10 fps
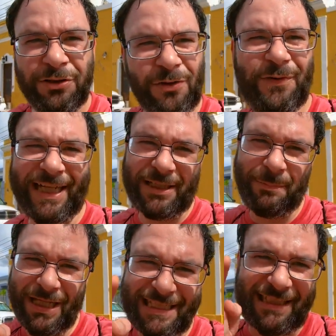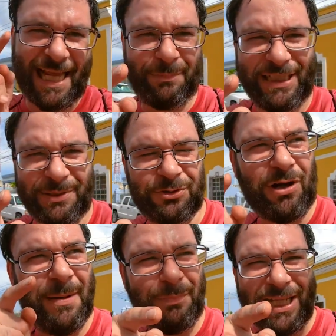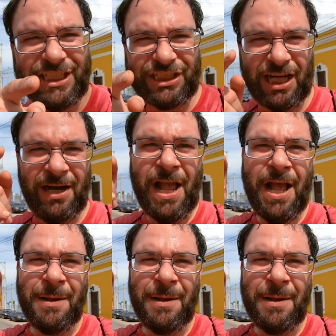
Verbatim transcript: Don't forget to please like, please subscribe, please share.